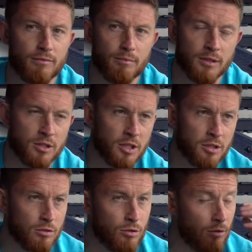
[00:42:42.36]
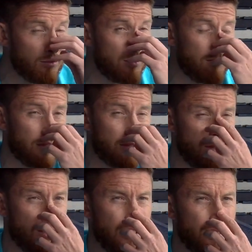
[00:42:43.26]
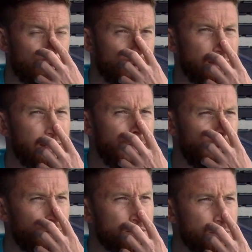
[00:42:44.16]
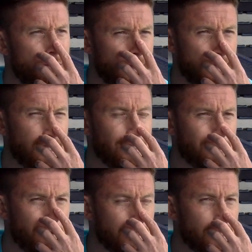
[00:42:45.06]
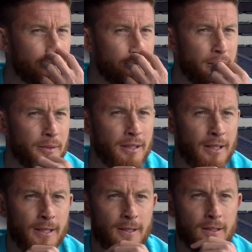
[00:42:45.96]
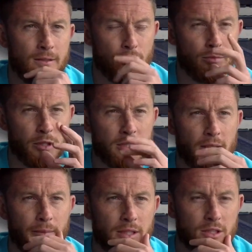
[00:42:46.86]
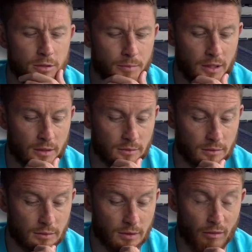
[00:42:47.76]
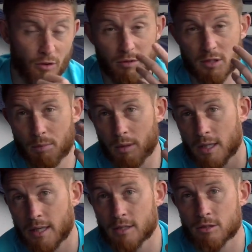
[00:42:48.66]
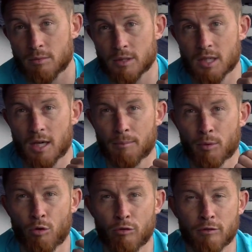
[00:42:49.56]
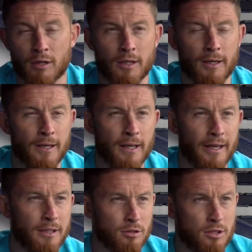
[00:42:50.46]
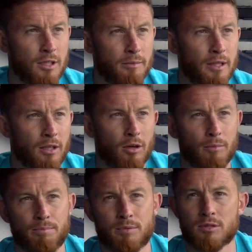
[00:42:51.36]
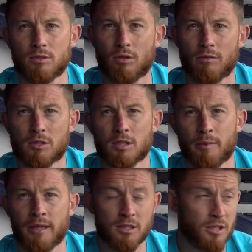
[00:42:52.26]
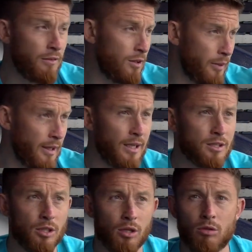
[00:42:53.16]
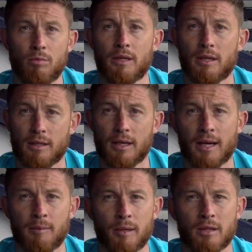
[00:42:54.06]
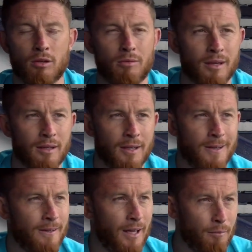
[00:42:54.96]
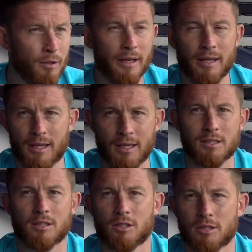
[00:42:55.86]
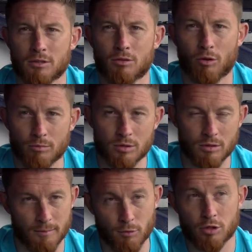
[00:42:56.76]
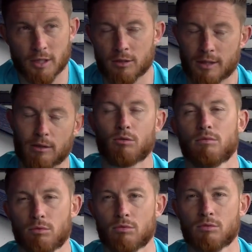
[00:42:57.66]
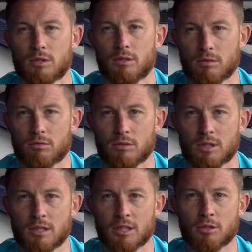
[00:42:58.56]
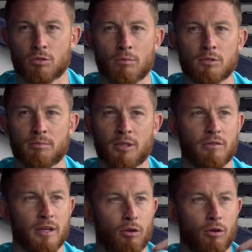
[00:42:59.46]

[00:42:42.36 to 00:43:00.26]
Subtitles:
When Jason Thompson he came as about 26, 27 maybe. He was about the same age as me, and I've obviously played against him when he's at Arbroath. I think, see the way the clubs obviously went, see the way it is now with the hybrid and all that would get guys like Jason Thompson. I'm not saying we're going to send Jason Thompson, but you've got an